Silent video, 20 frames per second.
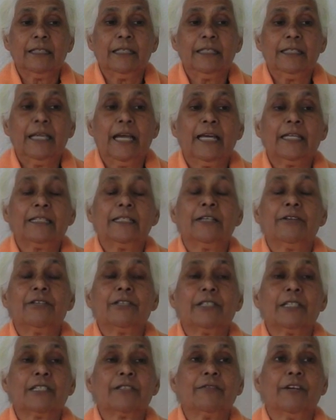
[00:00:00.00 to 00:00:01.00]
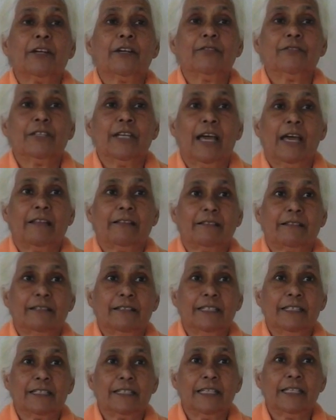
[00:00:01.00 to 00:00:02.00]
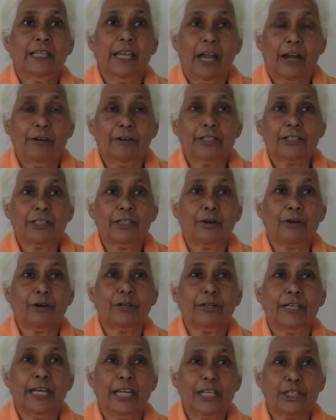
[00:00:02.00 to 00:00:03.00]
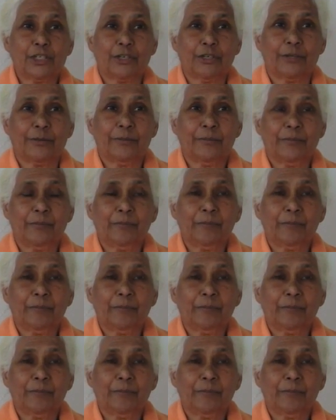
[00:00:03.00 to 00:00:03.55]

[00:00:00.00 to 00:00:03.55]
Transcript: yet there is this fear of death. It's inherent in our nature.